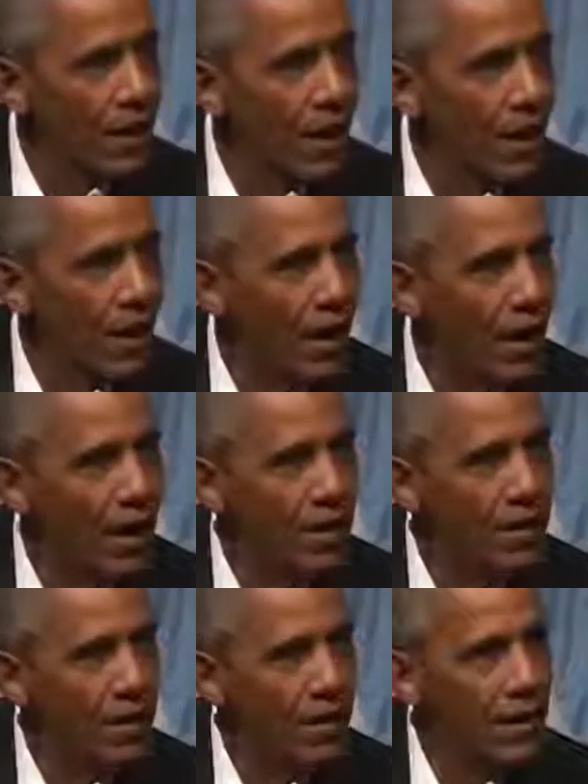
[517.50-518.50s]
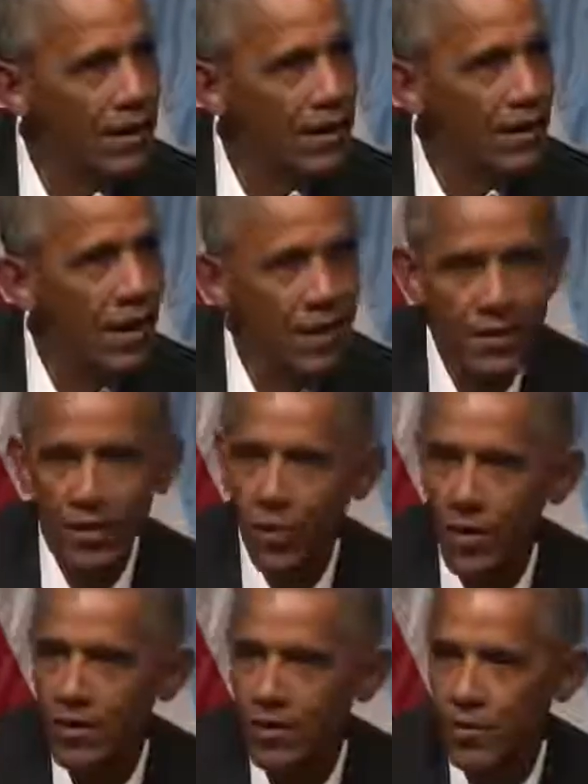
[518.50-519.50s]
And as a
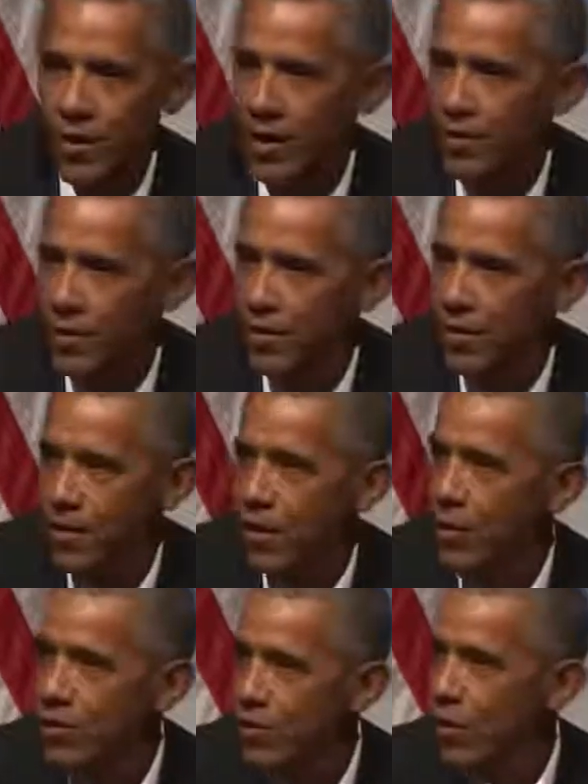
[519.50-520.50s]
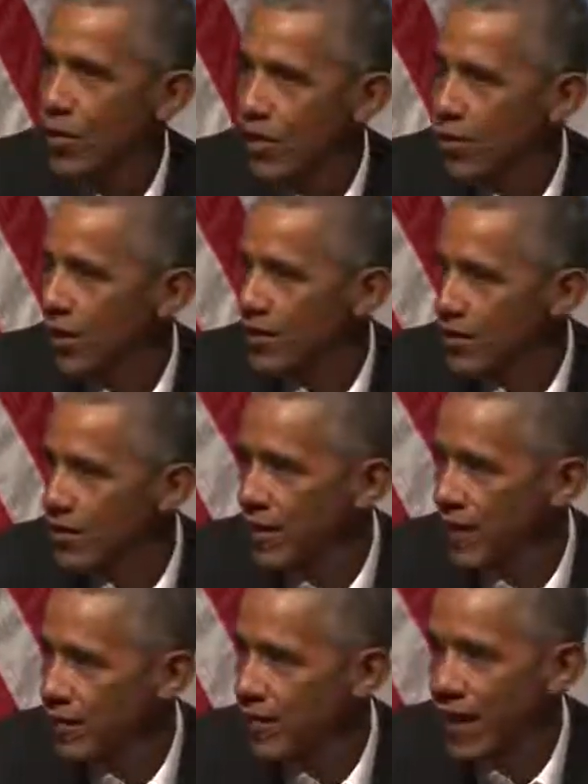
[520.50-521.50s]
consequence, we have some of the lowest voting rates of
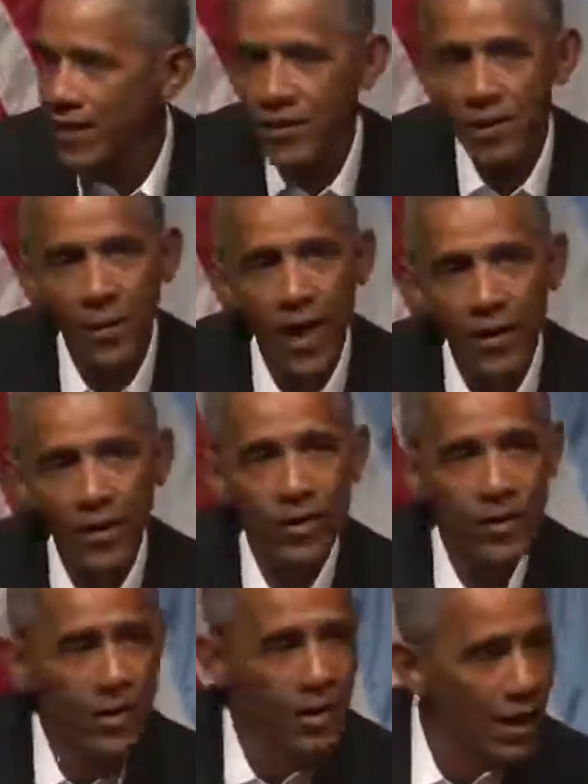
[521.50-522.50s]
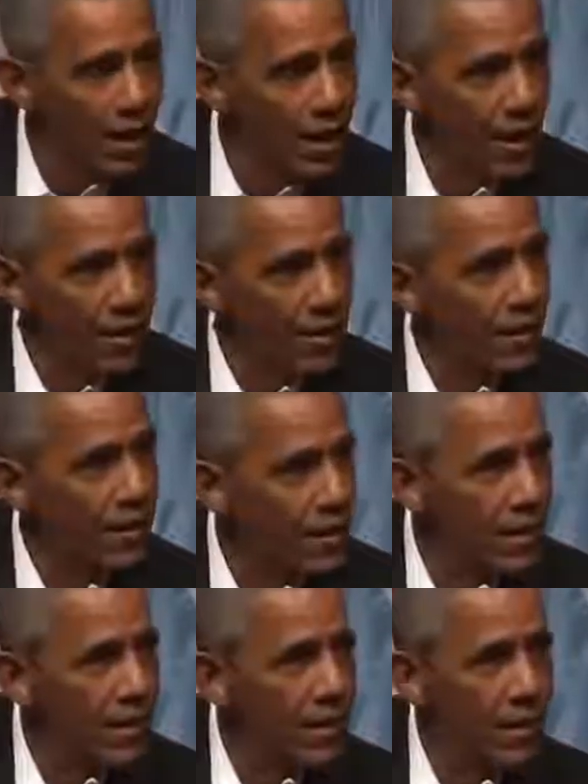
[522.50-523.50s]
any advanced democracy, and
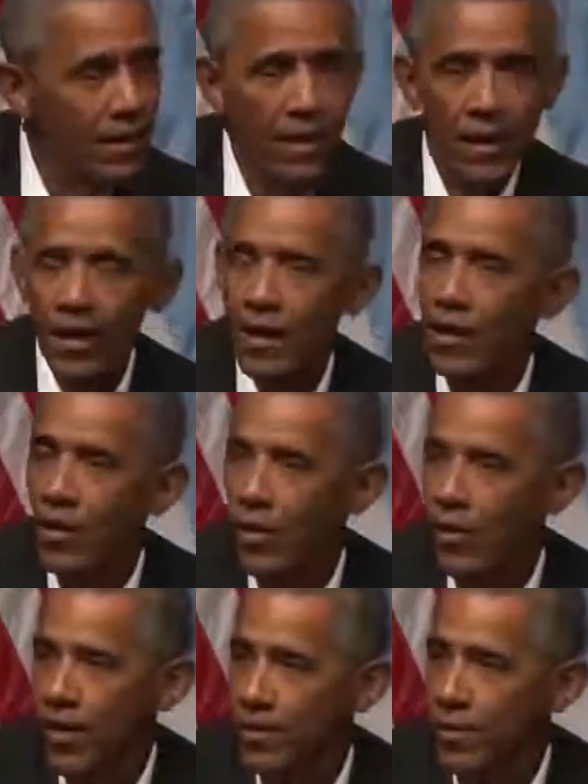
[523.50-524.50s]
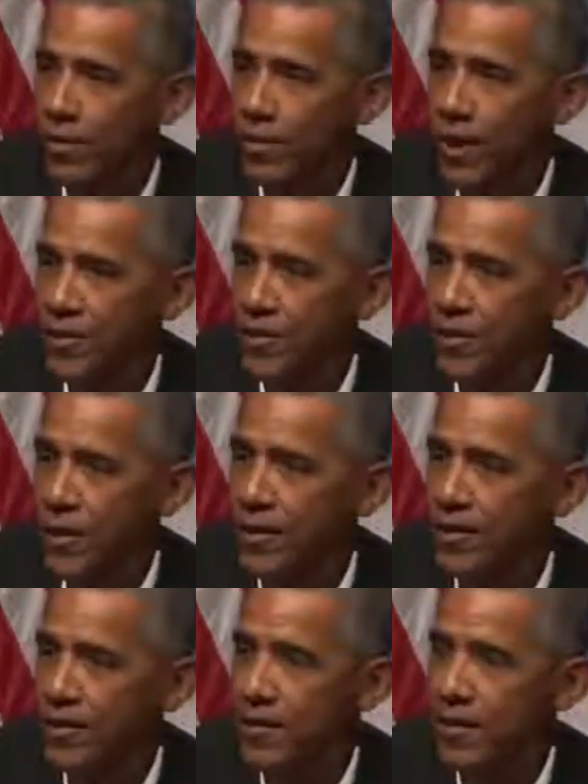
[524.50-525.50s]
low participation
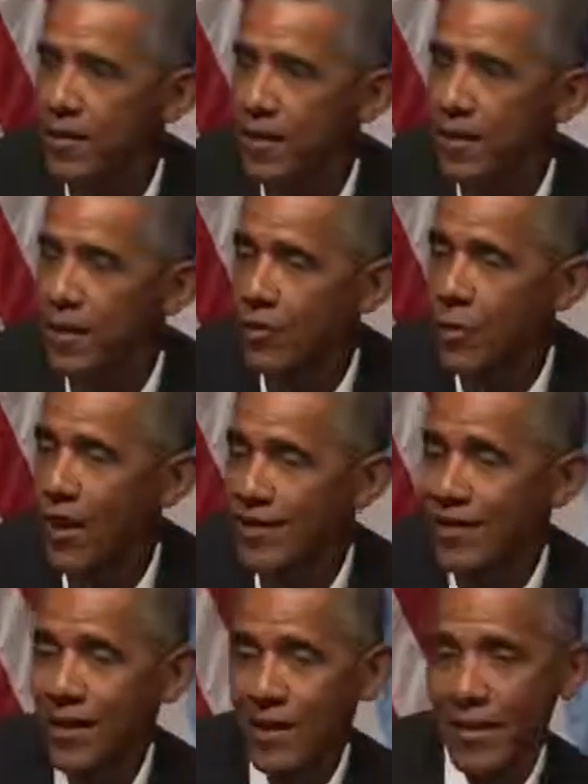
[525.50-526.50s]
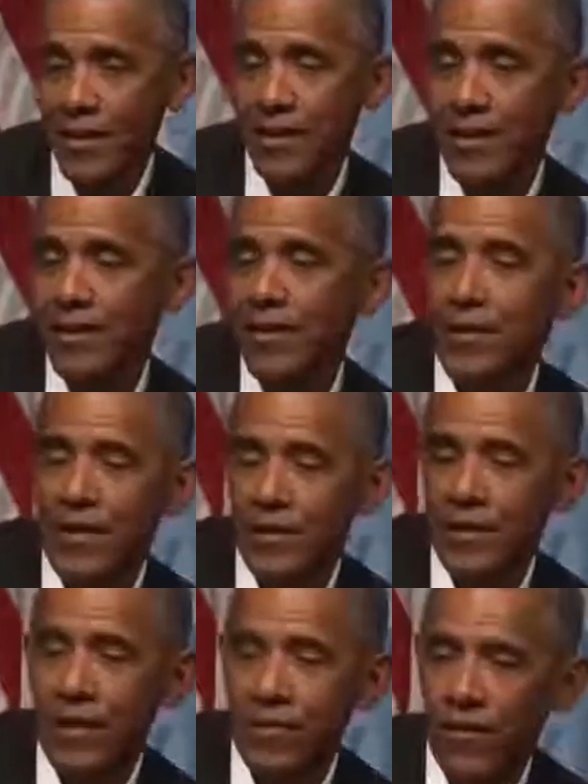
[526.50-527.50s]
rates then translate into
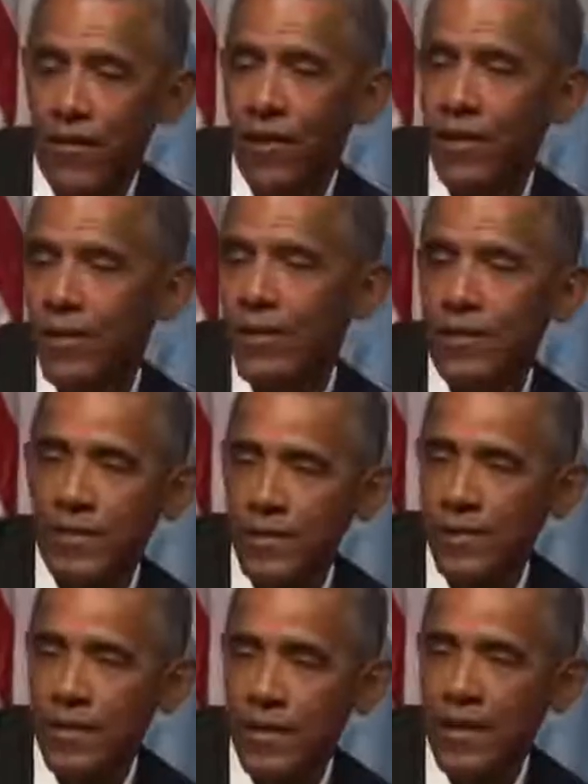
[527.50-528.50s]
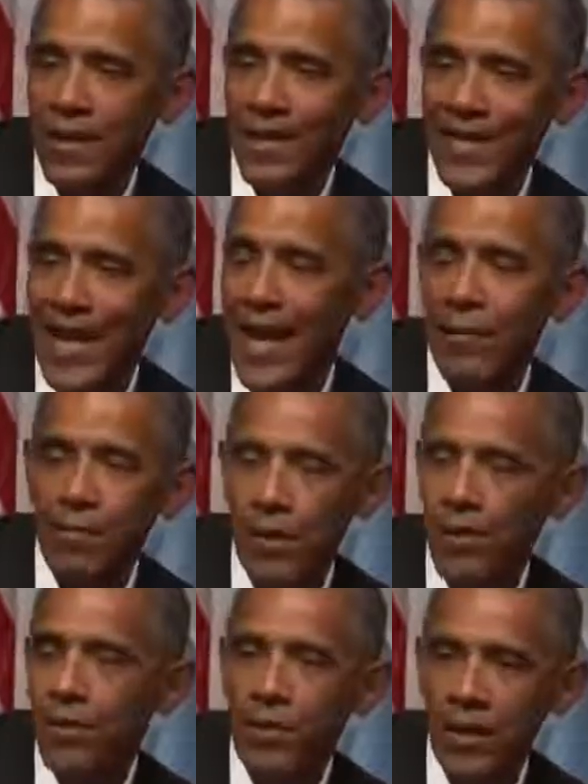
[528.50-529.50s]
a further gap
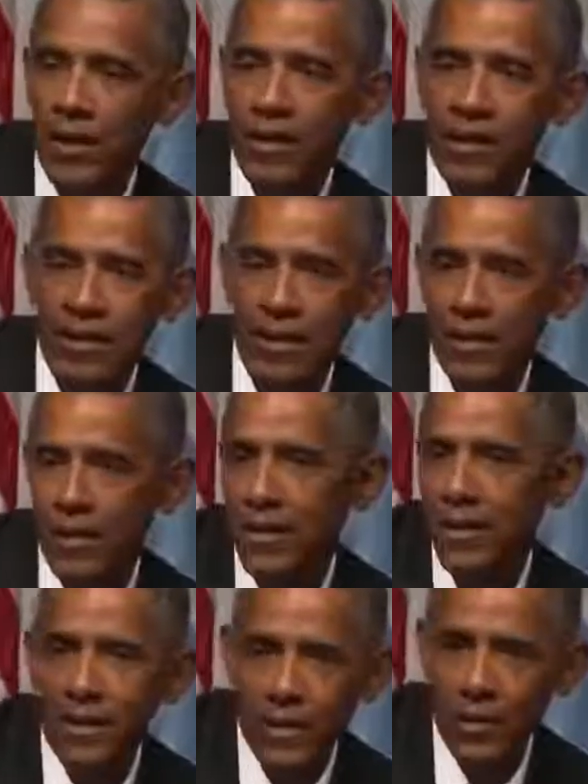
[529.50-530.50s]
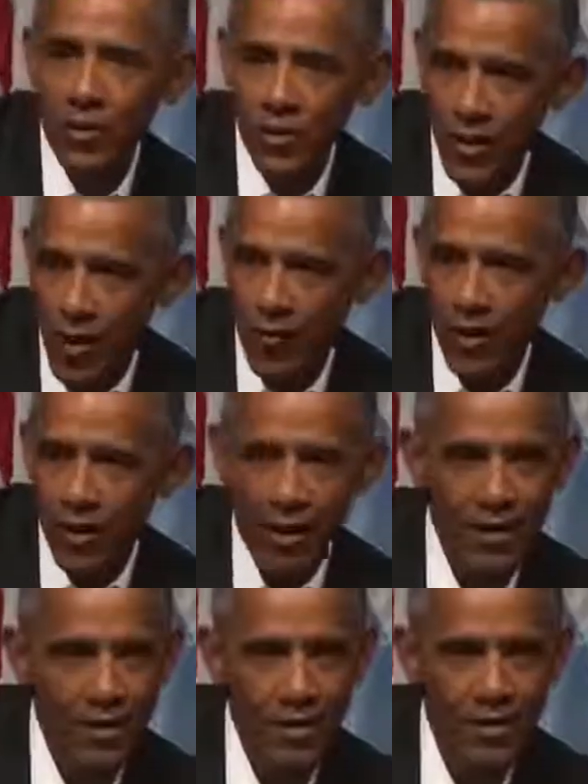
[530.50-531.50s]
between who's governing
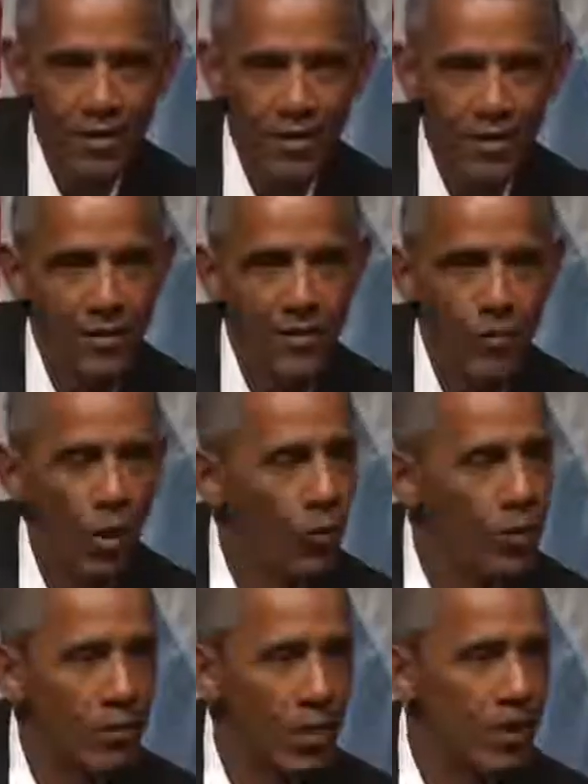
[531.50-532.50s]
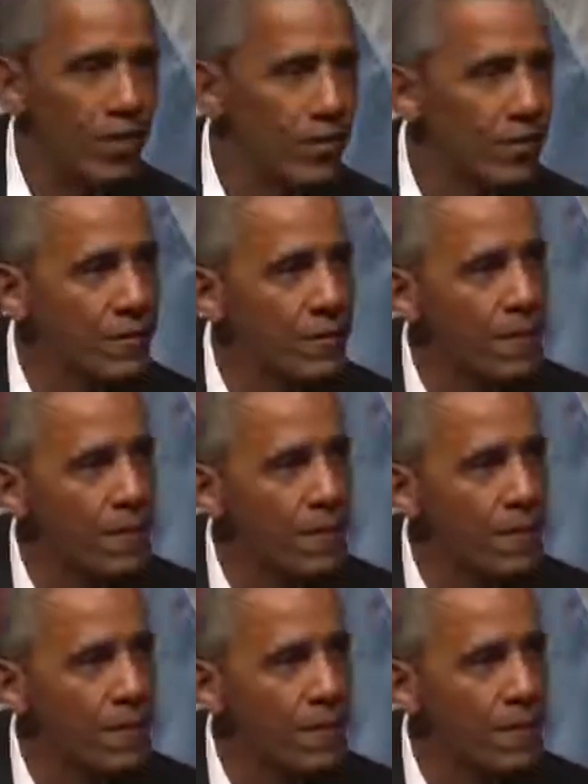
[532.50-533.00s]
us and what we believe.